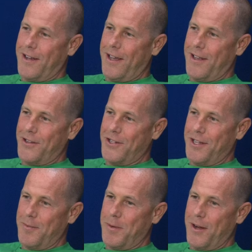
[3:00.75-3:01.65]
Can
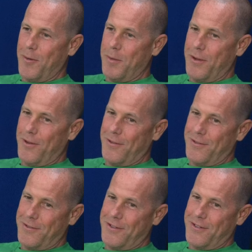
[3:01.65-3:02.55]
she pay her
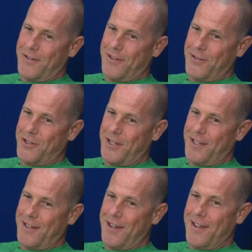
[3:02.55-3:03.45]
bills? Does
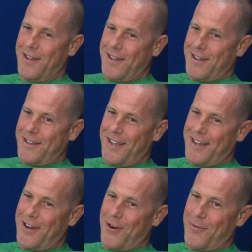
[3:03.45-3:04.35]
she take
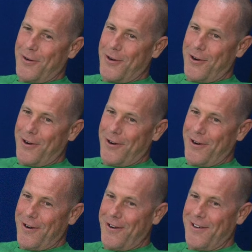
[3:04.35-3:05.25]
care of her
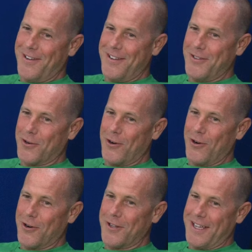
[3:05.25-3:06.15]
car? Is her
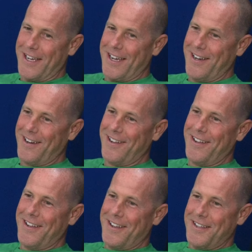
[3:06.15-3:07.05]
car clean?
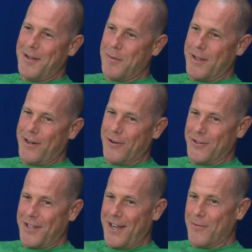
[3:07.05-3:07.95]
Typically, girls
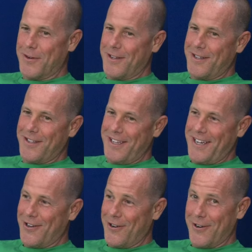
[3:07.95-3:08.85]
that have
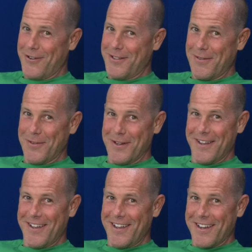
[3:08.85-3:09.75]
clean cars have a
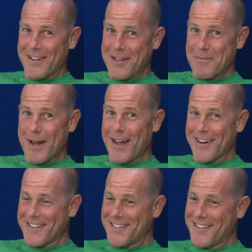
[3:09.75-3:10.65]
clean
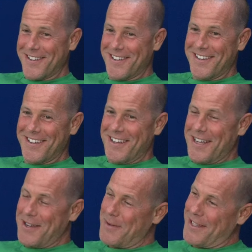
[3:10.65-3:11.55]
box.
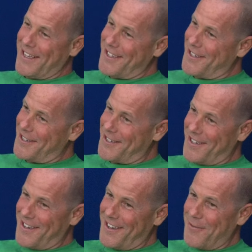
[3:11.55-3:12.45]
I mean, that's just
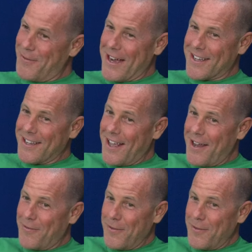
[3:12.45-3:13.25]
a, a fact of life.